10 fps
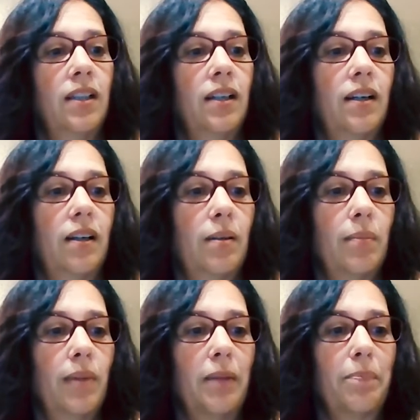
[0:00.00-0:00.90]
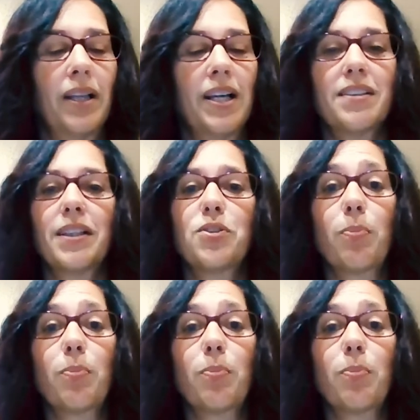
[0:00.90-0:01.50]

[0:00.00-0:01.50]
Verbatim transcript: Um, I'm pleasantly